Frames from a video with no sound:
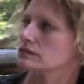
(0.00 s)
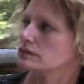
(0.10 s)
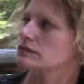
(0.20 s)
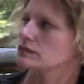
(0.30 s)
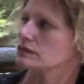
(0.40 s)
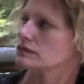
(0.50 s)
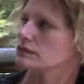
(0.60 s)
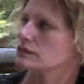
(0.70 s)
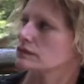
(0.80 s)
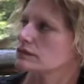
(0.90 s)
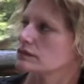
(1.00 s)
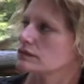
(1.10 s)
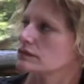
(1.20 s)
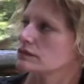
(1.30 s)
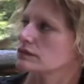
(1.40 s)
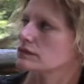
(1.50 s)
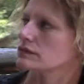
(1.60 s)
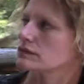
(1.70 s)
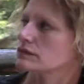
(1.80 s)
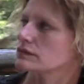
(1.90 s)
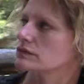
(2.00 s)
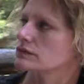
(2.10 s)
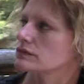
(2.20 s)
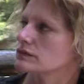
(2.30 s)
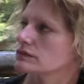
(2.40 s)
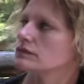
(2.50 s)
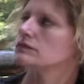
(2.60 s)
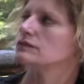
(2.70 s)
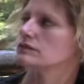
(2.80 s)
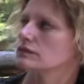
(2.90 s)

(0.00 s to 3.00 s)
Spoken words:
The person shown says nothing.